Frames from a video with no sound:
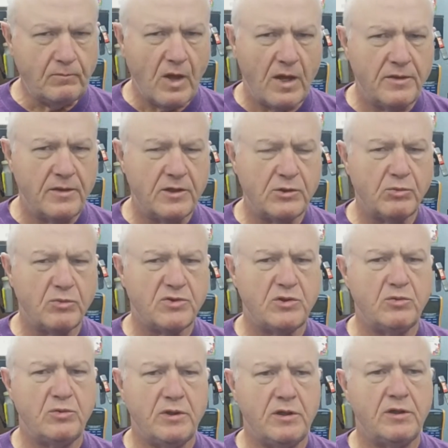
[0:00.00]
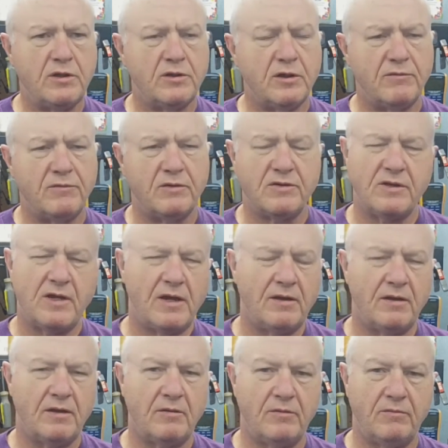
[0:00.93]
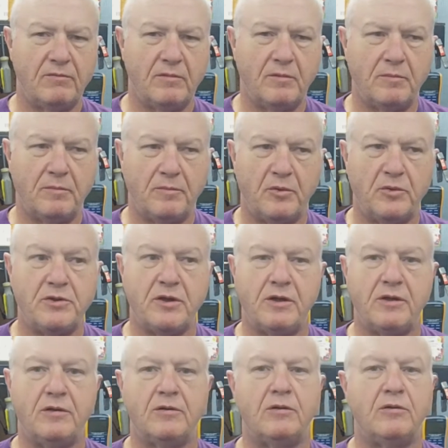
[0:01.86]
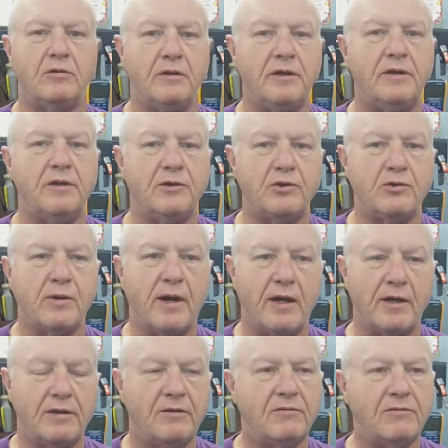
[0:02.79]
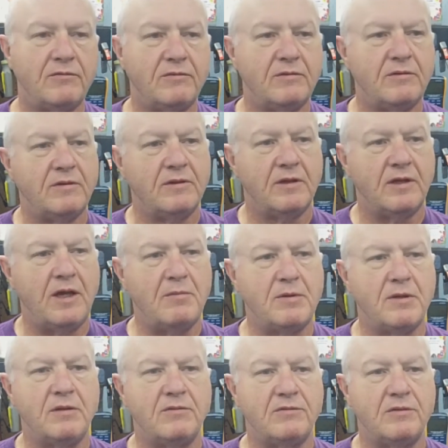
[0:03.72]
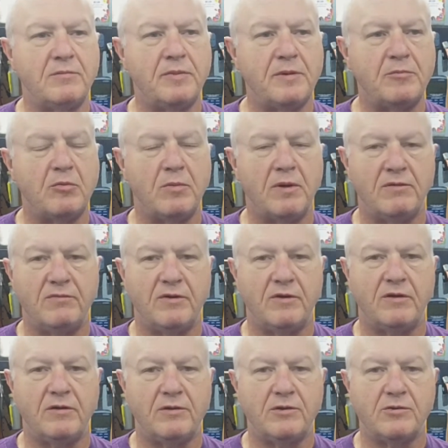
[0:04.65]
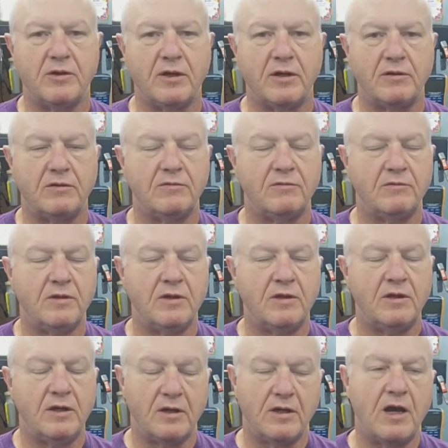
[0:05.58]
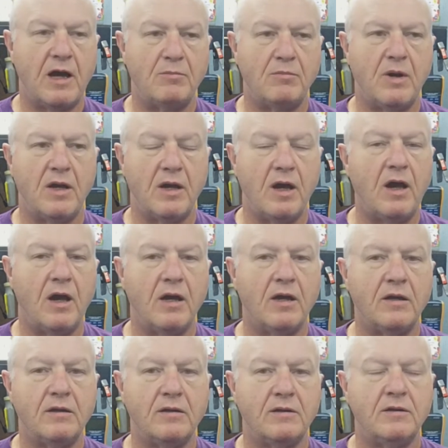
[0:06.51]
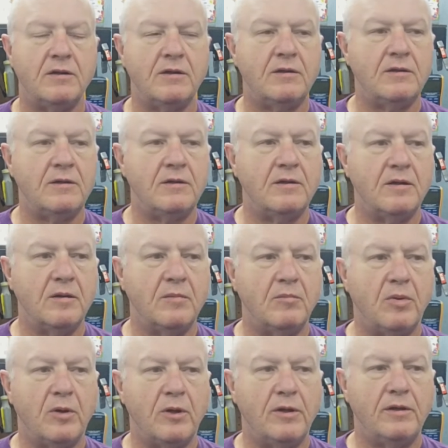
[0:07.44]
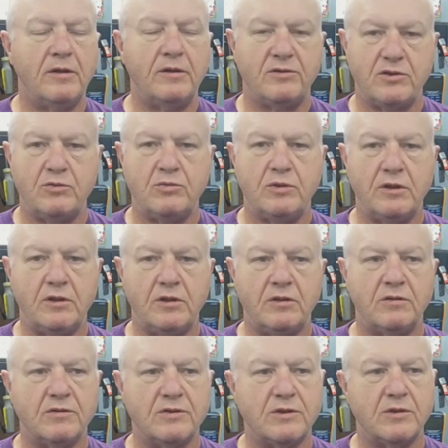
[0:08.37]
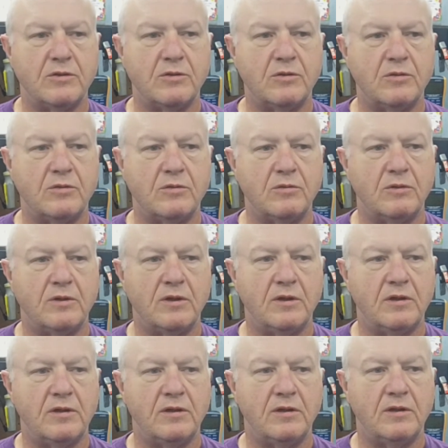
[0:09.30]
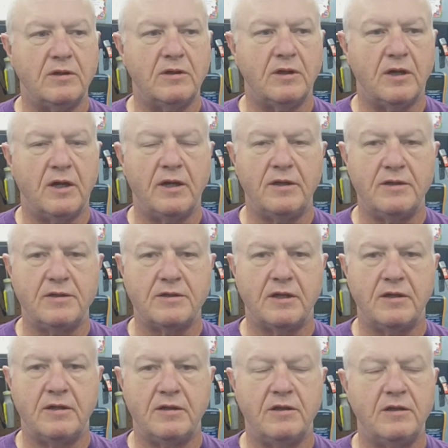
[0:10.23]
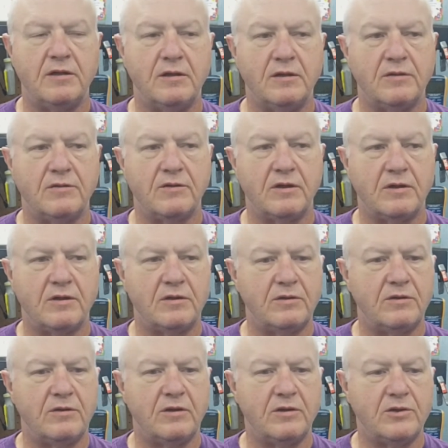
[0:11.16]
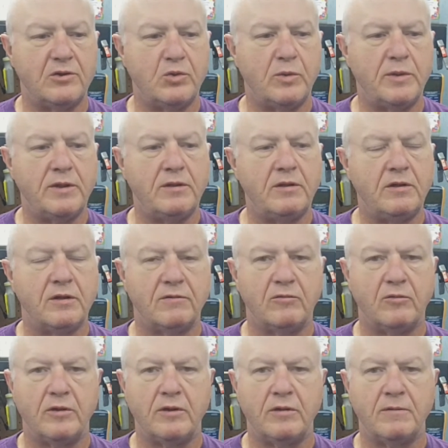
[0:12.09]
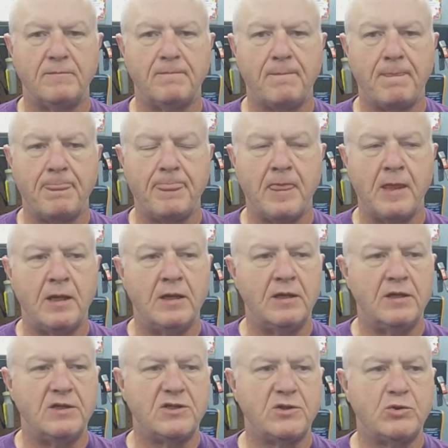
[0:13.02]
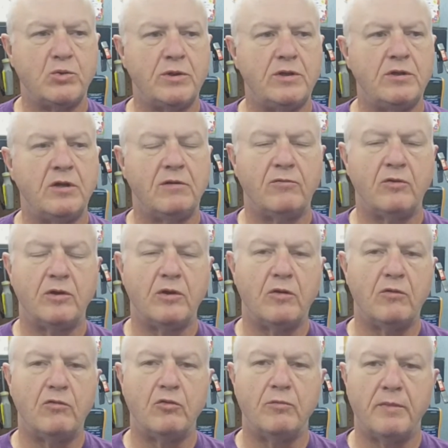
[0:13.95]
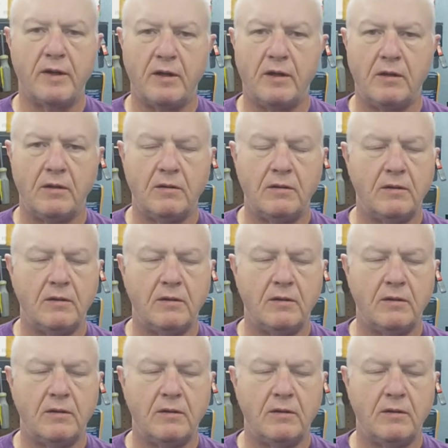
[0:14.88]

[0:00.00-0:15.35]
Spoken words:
And this was unique enough. It's not particularly attractive. I mean, some people might find it attractive. It caught my eye, but it's unique, and so I decided to get it. It's got a tweed covering. It's tweed covering over metal,